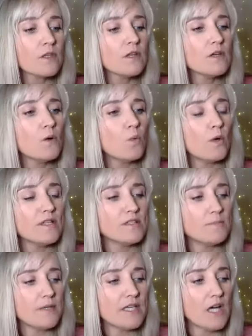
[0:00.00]
was
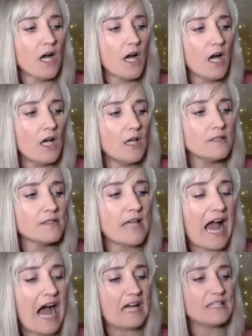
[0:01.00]
because
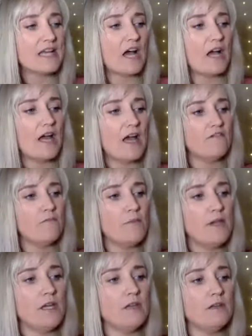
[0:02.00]
as I have
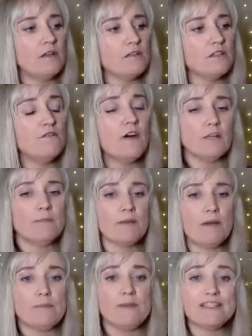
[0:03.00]
been developing
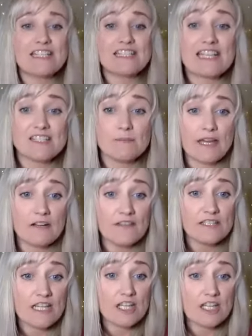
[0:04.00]
my business as a
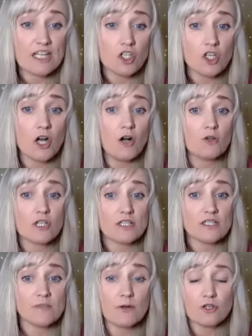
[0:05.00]
manifestation coach and
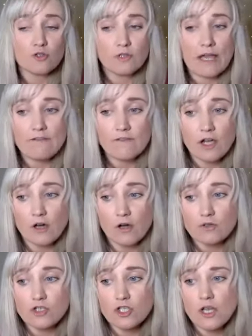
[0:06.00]
spiritual life
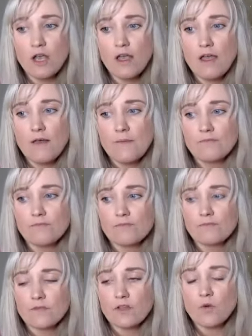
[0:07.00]
coach,
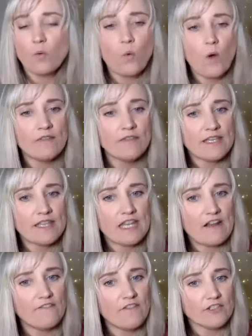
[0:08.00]
the one thing that
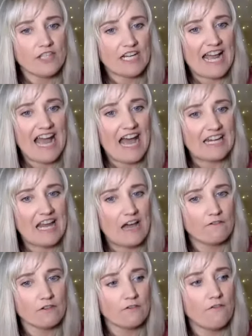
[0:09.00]
I felt that I hadn't
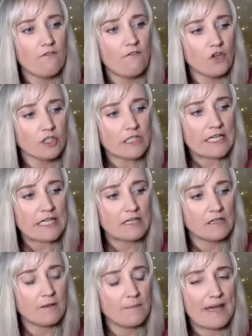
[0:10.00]
ever
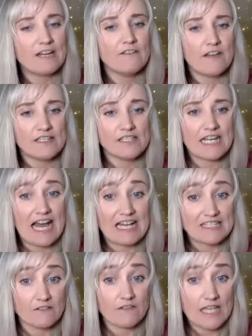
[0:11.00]
fully manifested
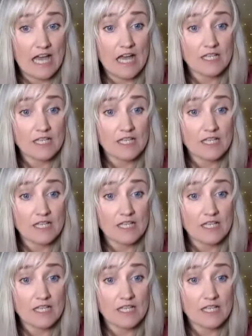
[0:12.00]
as of yet